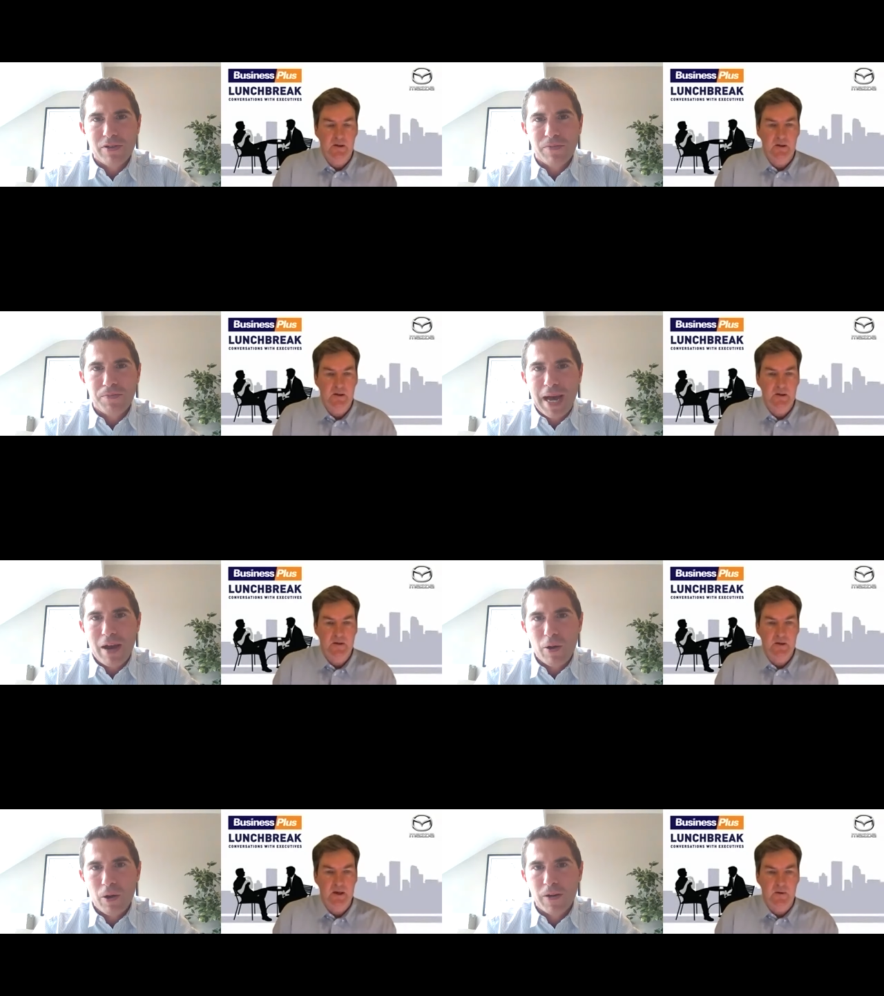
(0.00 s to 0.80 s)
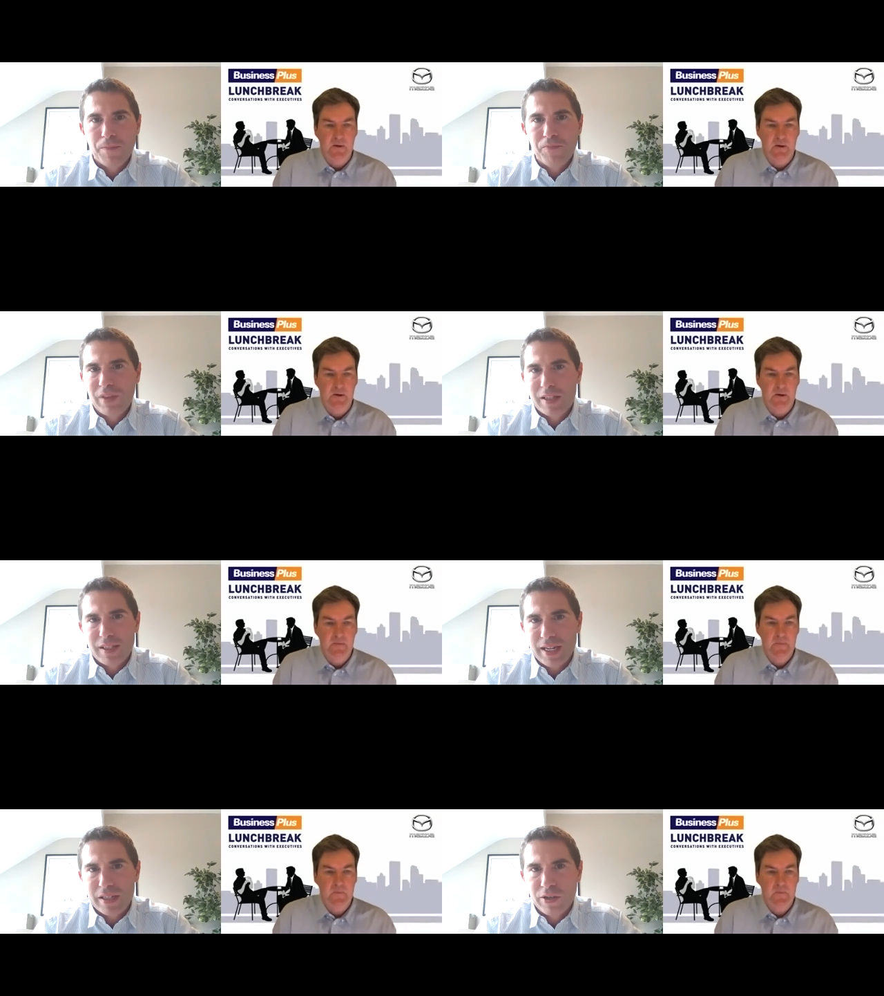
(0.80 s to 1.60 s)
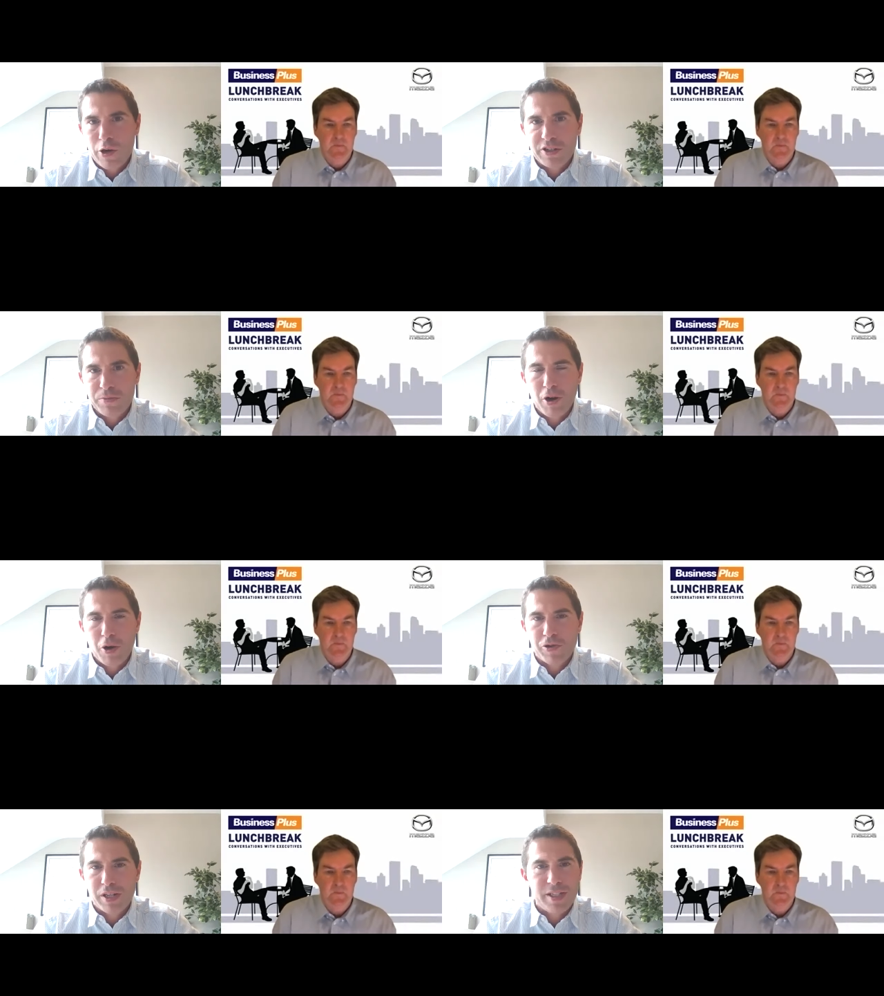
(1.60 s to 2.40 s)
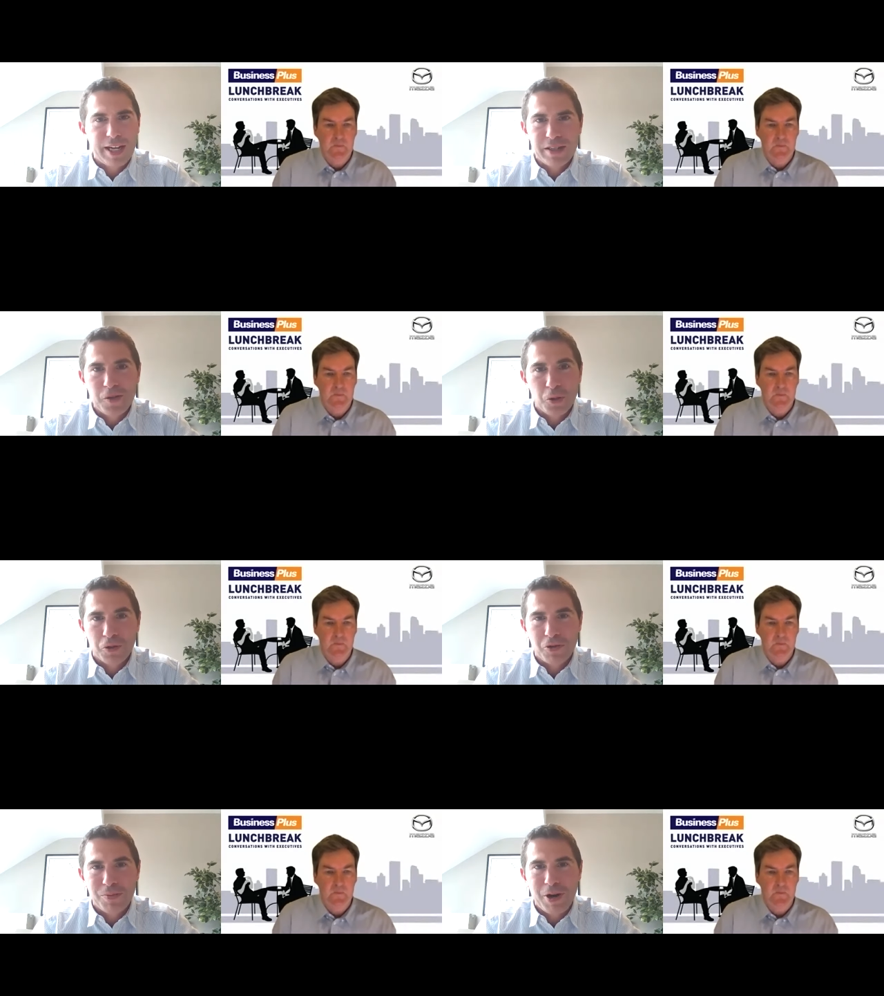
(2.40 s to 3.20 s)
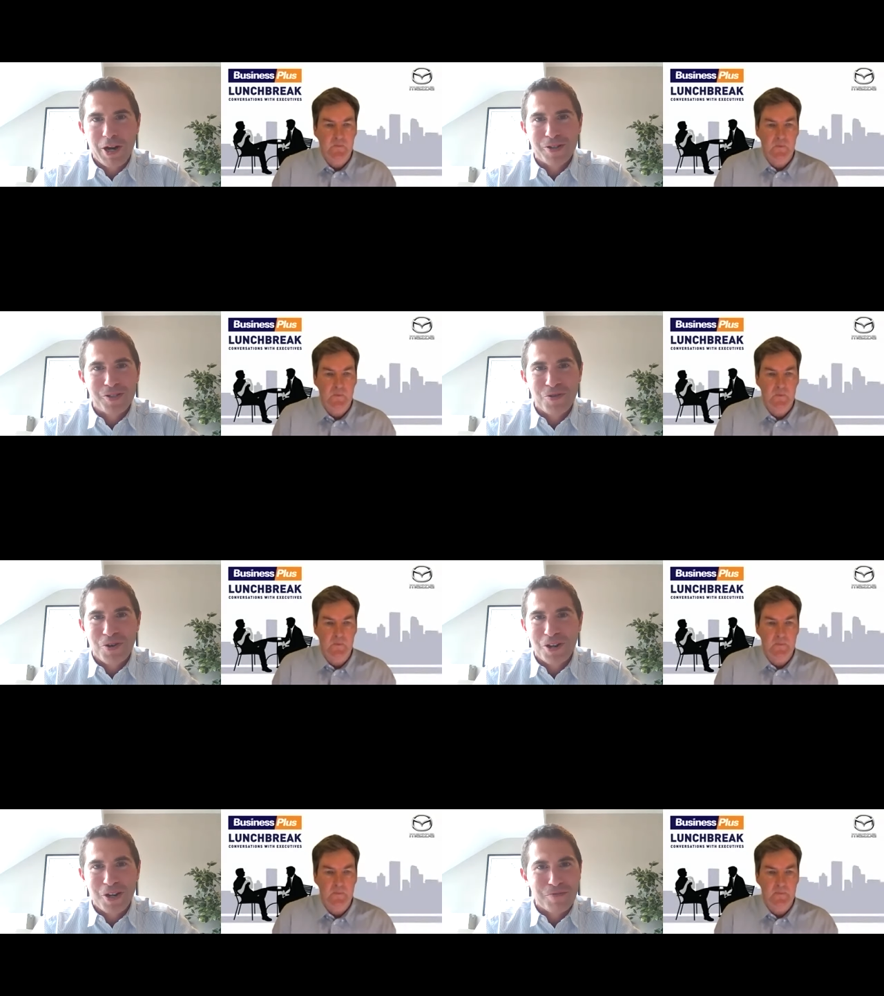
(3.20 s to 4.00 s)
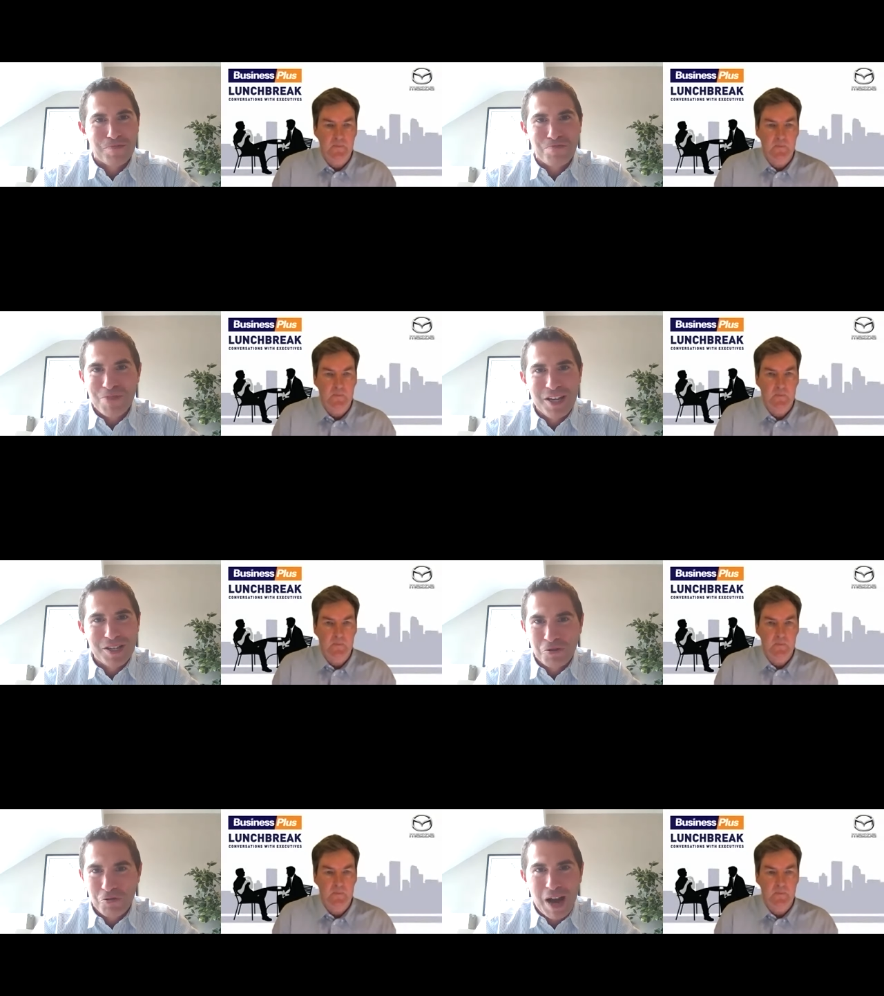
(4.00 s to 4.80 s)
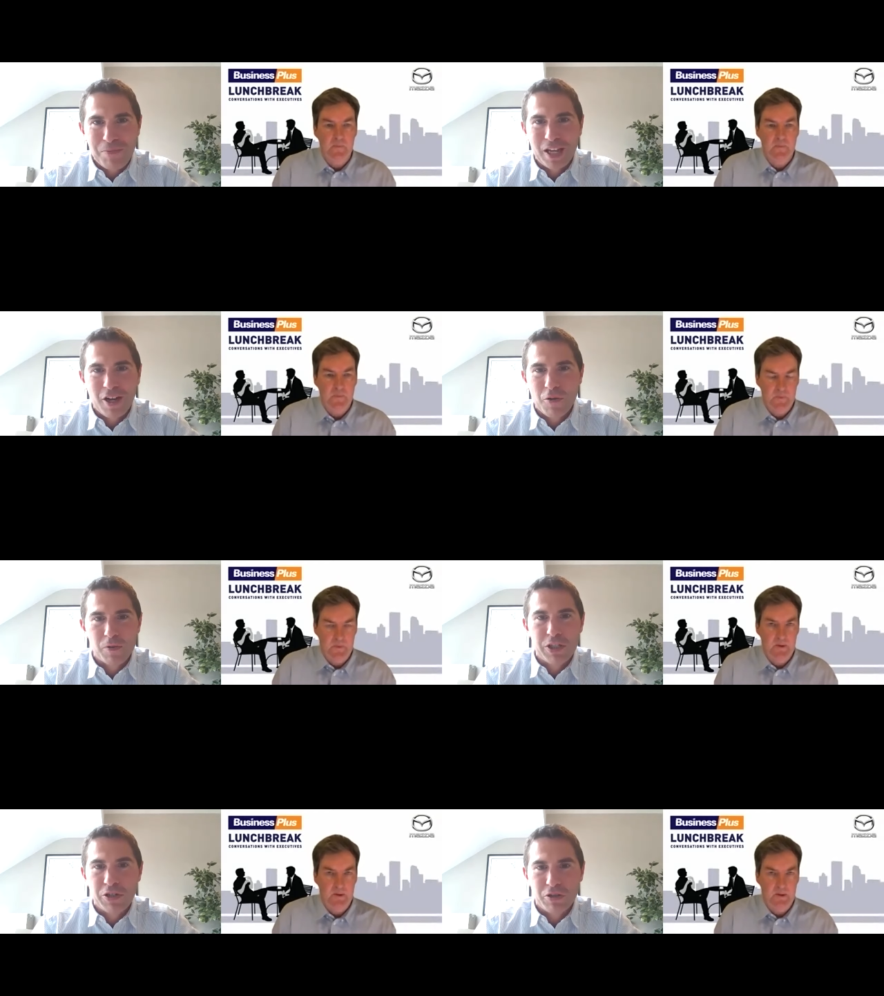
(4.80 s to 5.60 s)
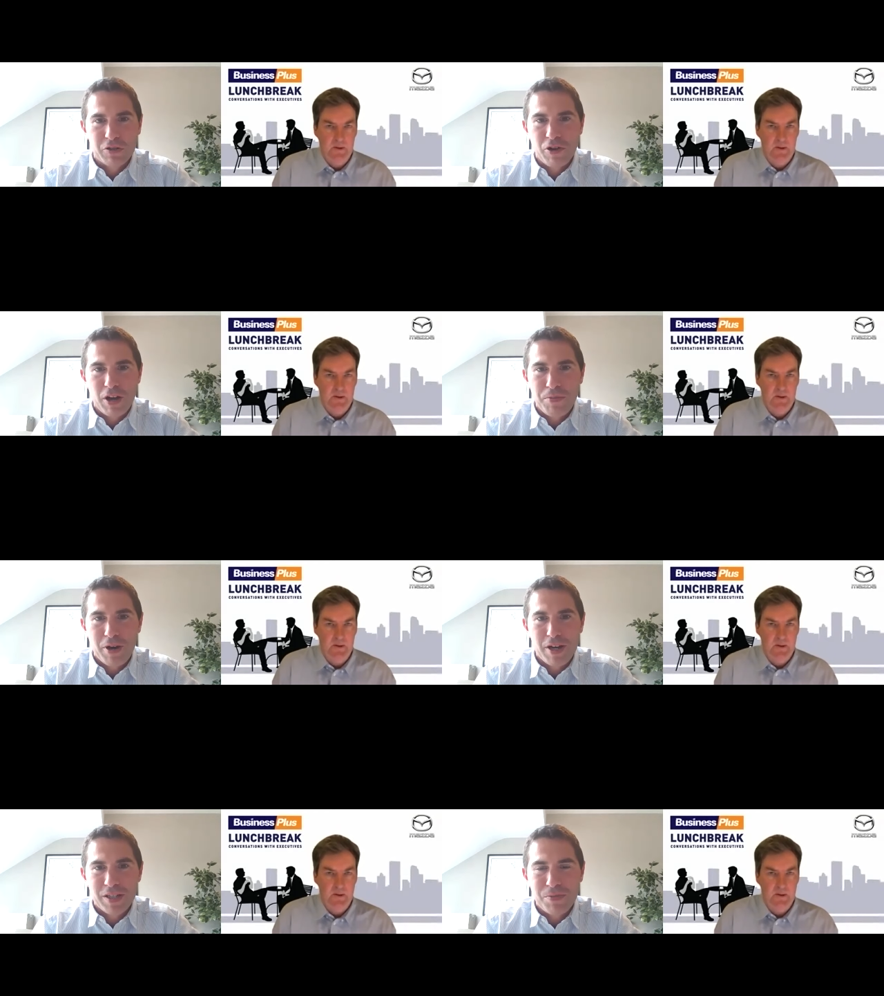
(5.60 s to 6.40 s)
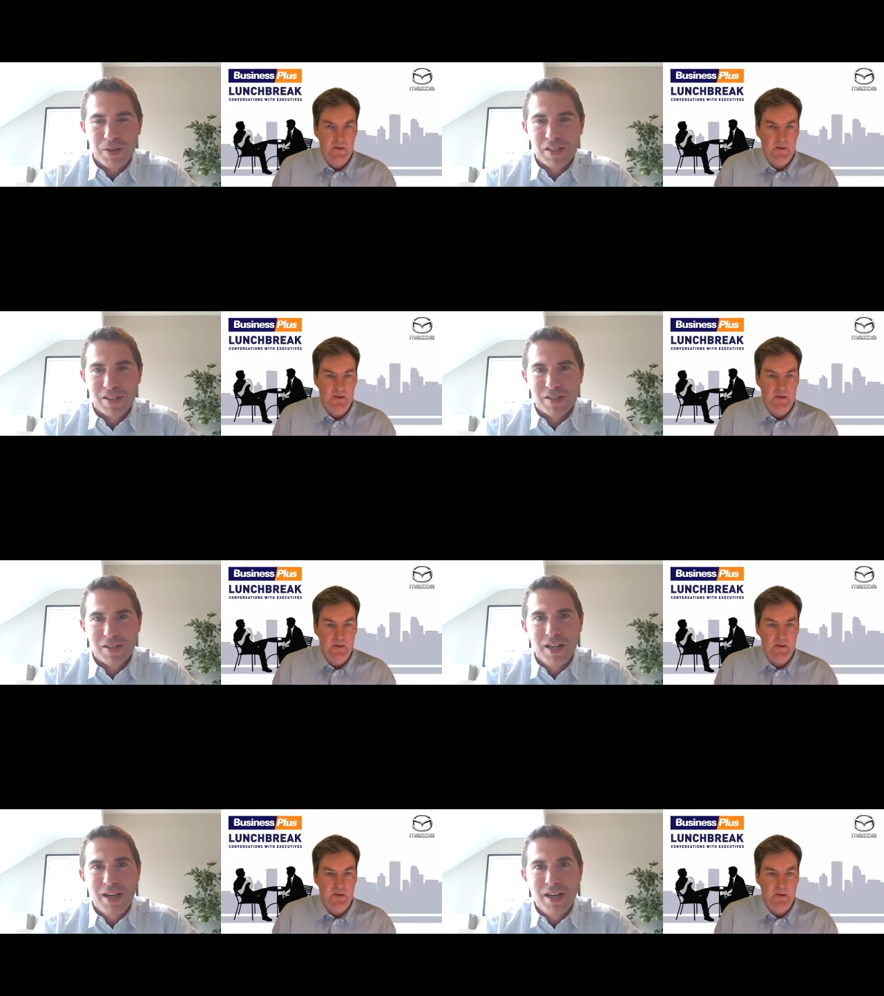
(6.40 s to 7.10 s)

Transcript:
Speaker 1: of power let's say it's an auction process and you get two or three buyers who are like scrambling over each other to try and buy this business